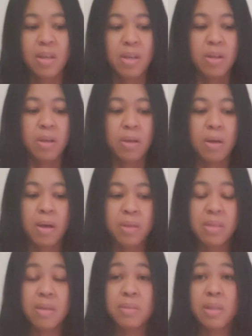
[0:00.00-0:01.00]
trying
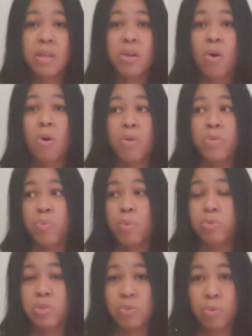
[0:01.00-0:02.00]
to struggle
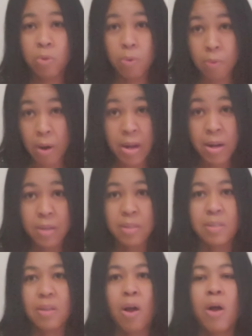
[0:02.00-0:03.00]
to say the word
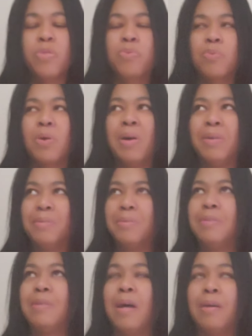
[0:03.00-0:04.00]

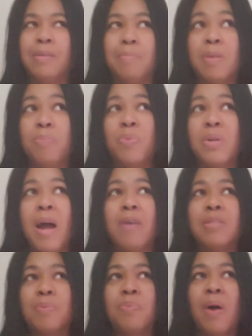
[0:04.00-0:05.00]
atherosclerosis. It was
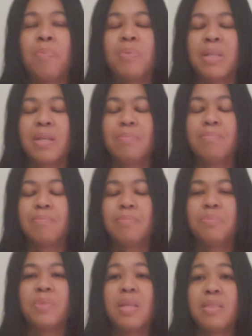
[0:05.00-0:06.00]
pretty early in the morning,
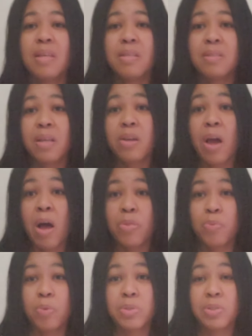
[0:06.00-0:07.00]
but yeah,
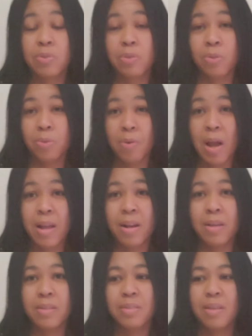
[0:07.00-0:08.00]
that's what I'm trying to say,
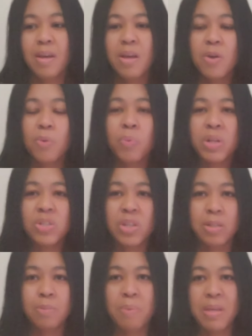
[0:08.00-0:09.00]
atherosclerosis.